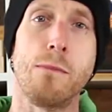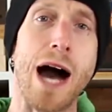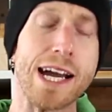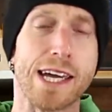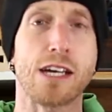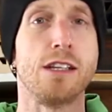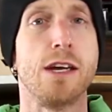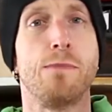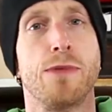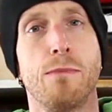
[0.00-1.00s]
pocket
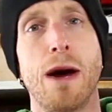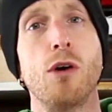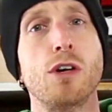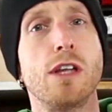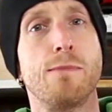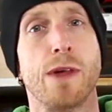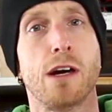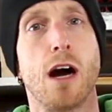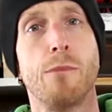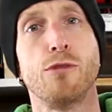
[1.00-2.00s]
clip, the belt clip
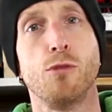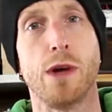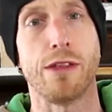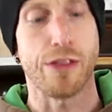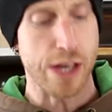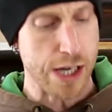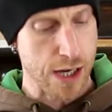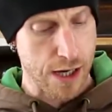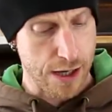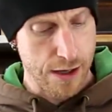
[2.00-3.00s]
that comes with
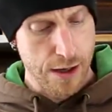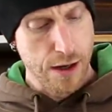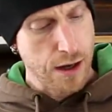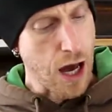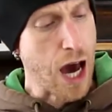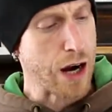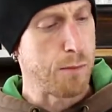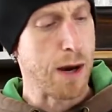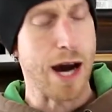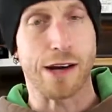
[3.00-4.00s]
the
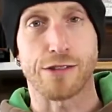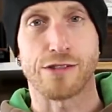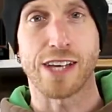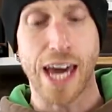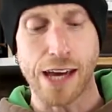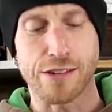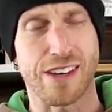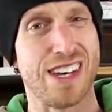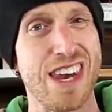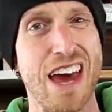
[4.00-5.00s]
OtterBox
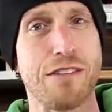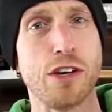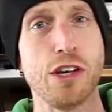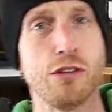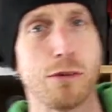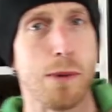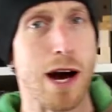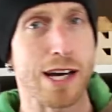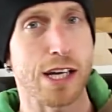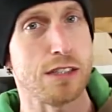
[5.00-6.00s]
case. I never use the
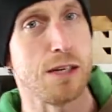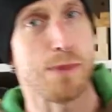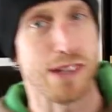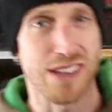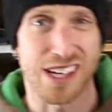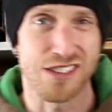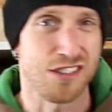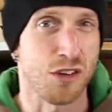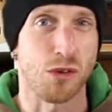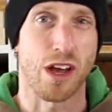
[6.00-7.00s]
pocket clip. I
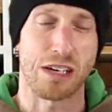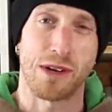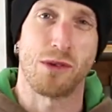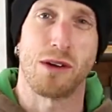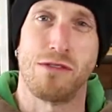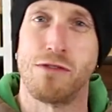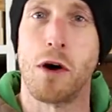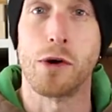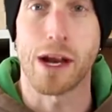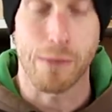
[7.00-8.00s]
just don't like them. I don't want a
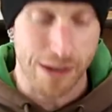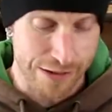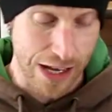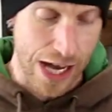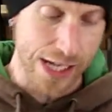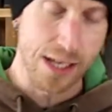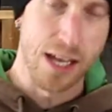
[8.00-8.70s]
phone on my side.